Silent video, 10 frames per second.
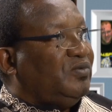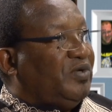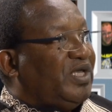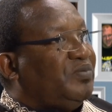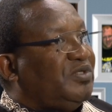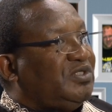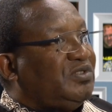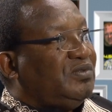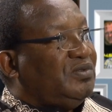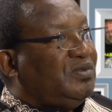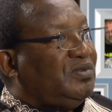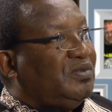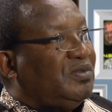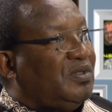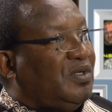we were able
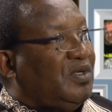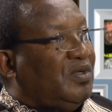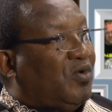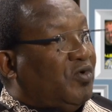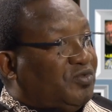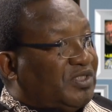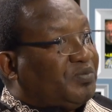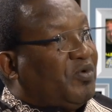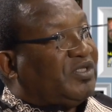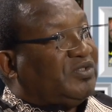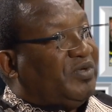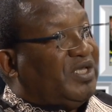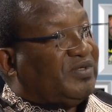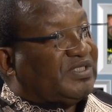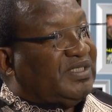to go to the spot
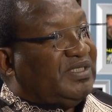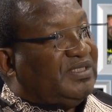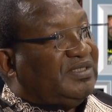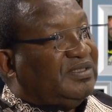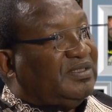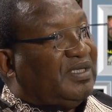where he was killed